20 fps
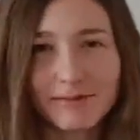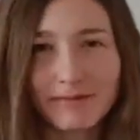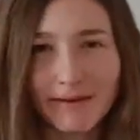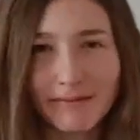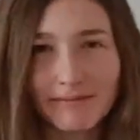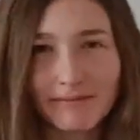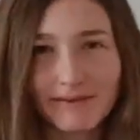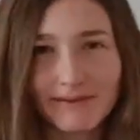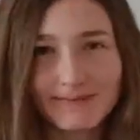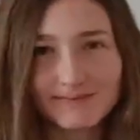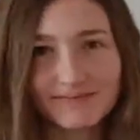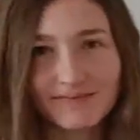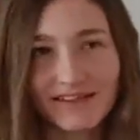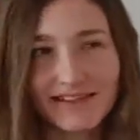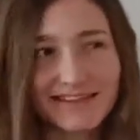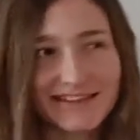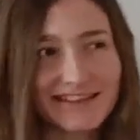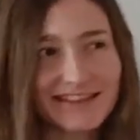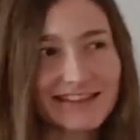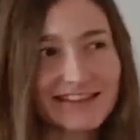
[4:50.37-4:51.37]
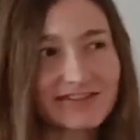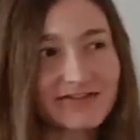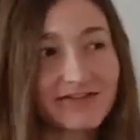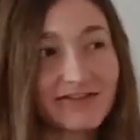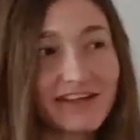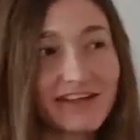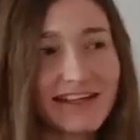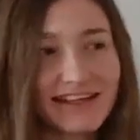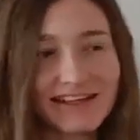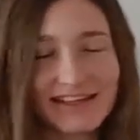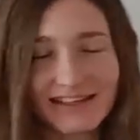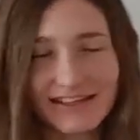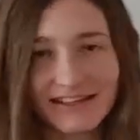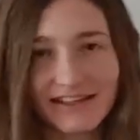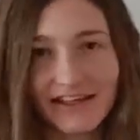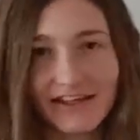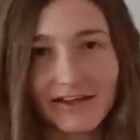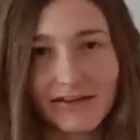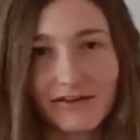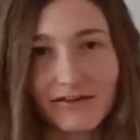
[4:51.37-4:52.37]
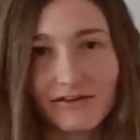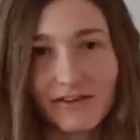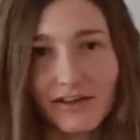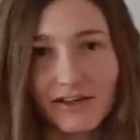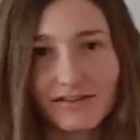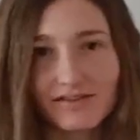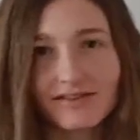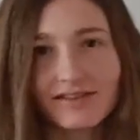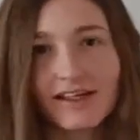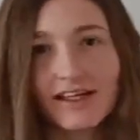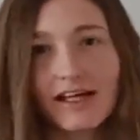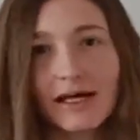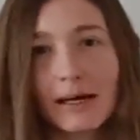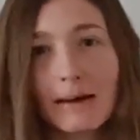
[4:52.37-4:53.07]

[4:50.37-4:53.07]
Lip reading: remember that this feeling that you feel